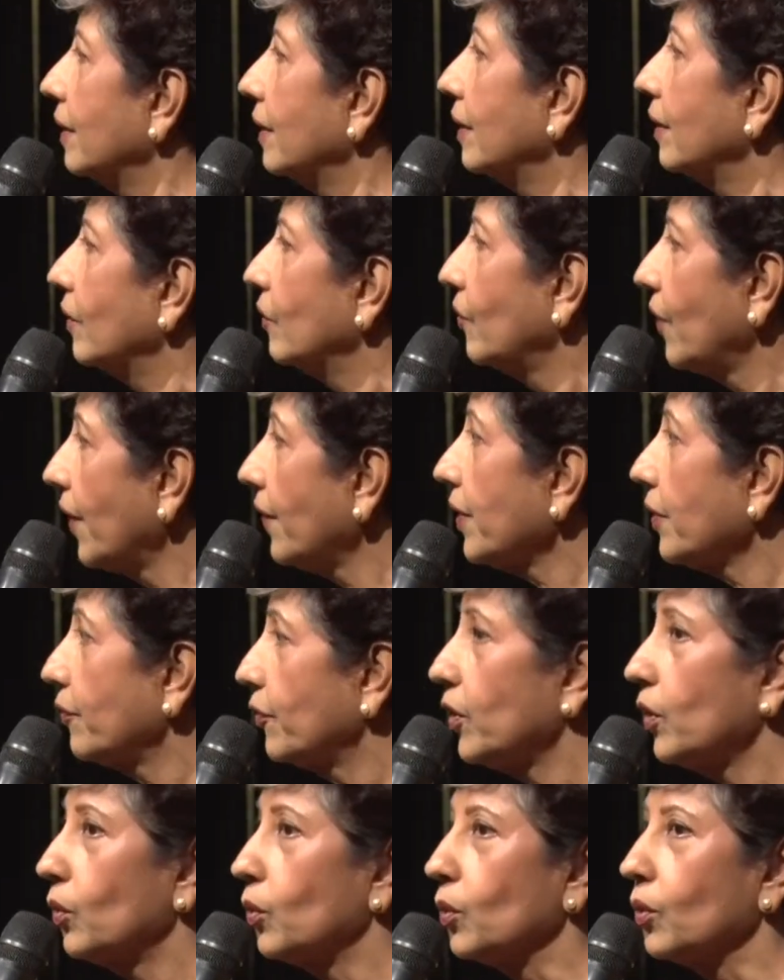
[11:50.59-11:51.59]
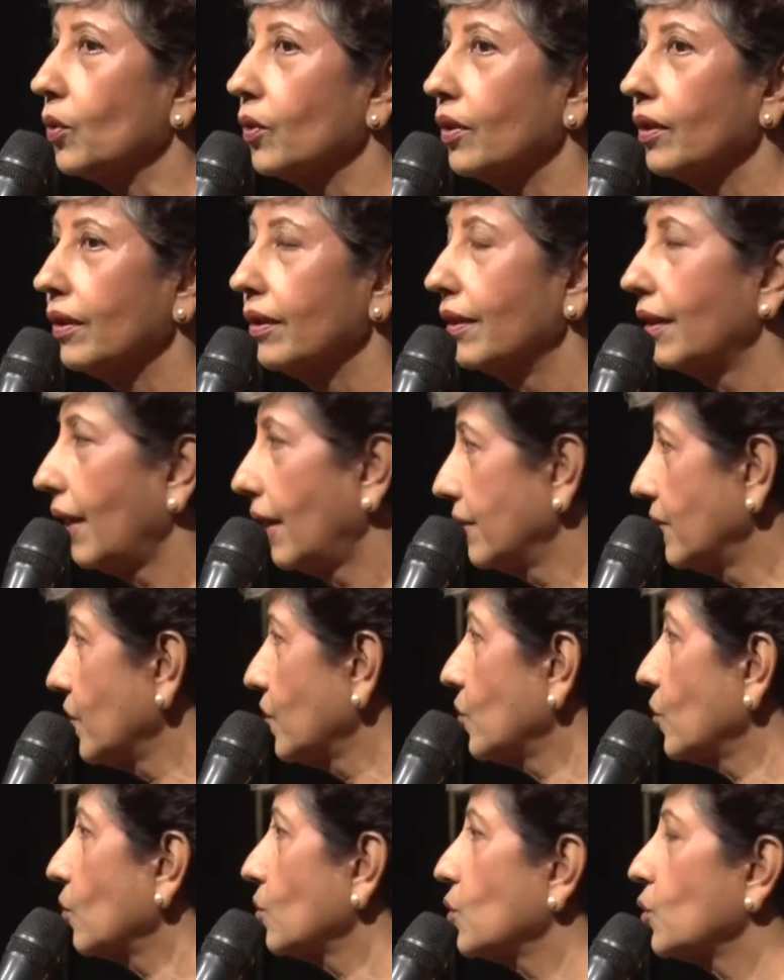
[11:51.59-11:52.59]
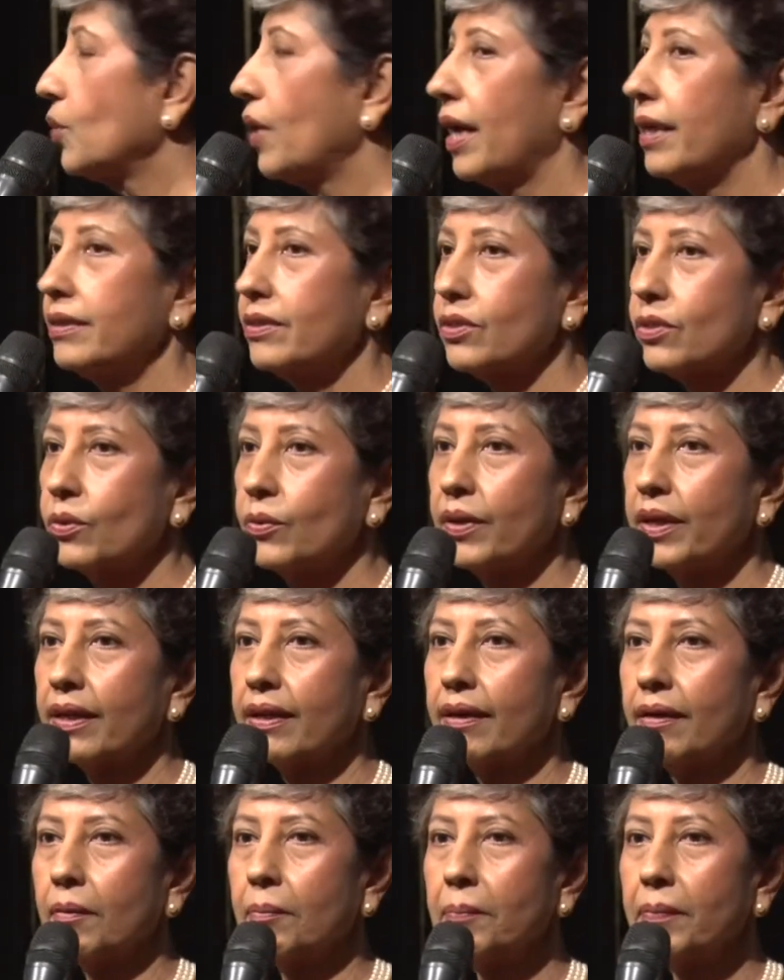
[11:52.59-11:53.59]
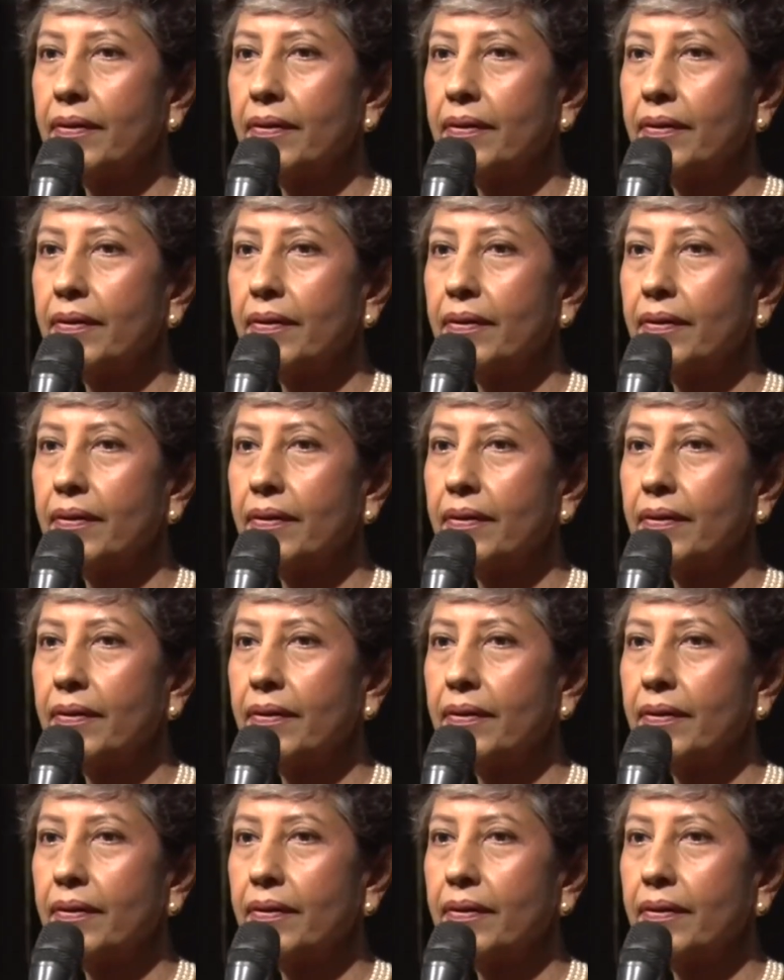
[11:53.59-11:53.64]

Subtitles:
Very few. I just saw 2 hands going up.